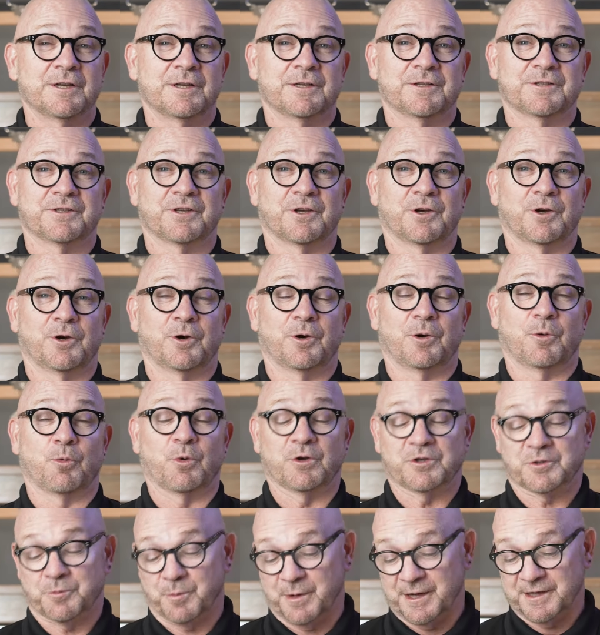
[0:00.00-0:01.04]
So
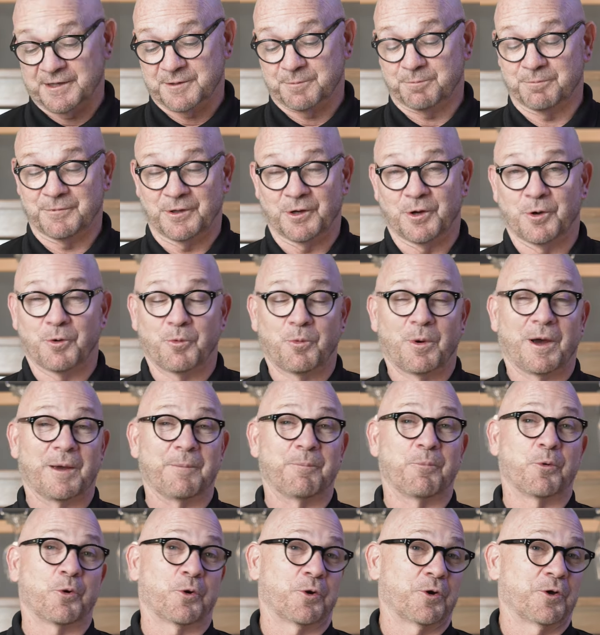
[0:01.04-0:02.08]
which makes, you know, why
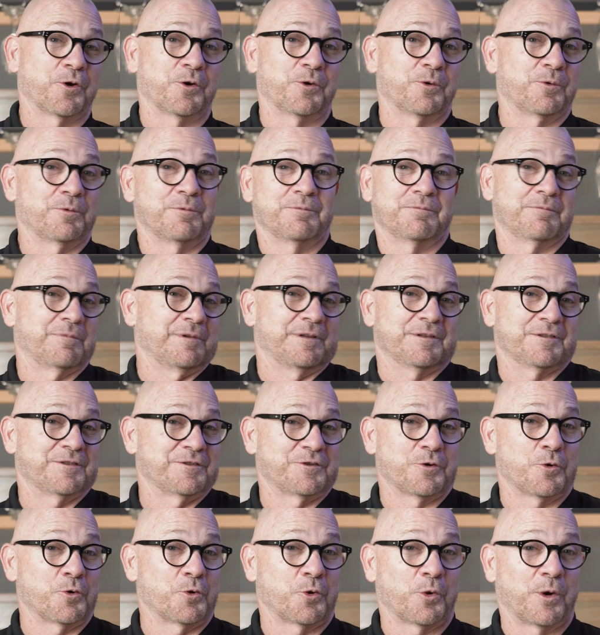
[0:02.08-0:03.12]
Bordeaux is
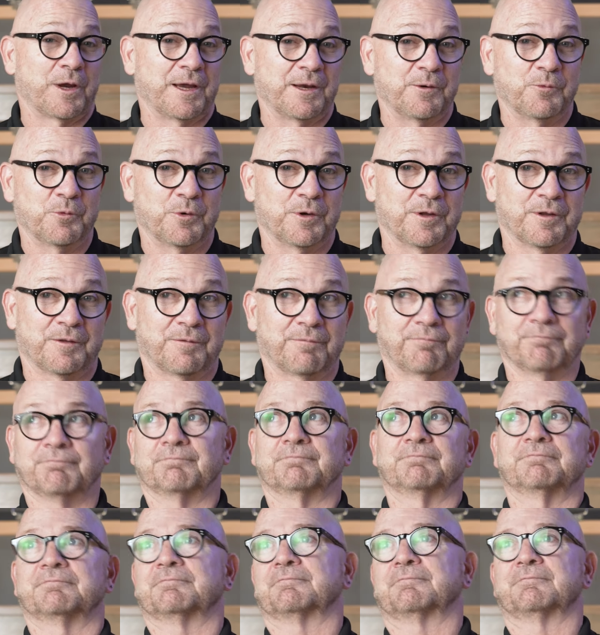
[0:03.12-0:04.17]
so great with
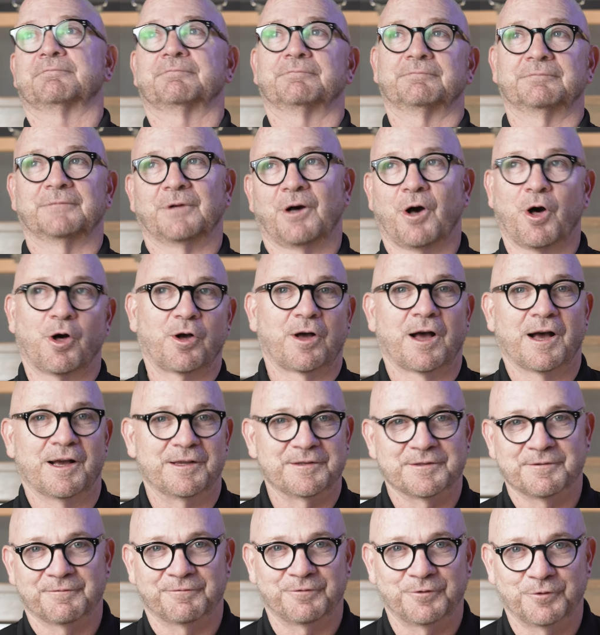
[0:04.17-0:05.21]
all
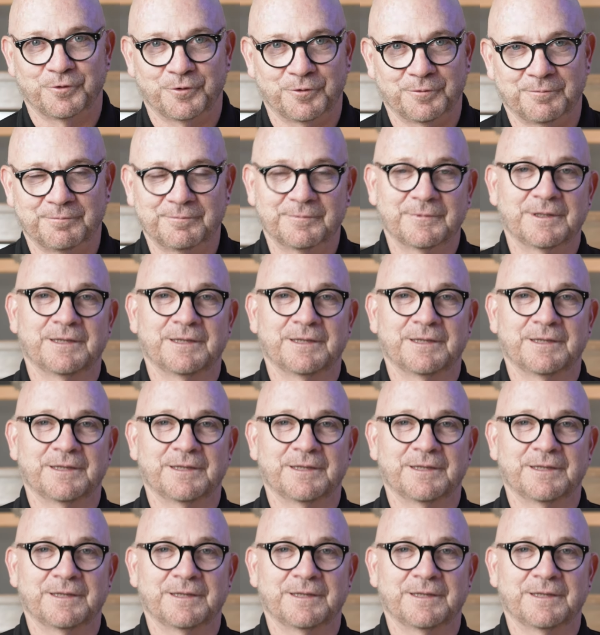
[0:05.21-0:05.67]
kinds of food,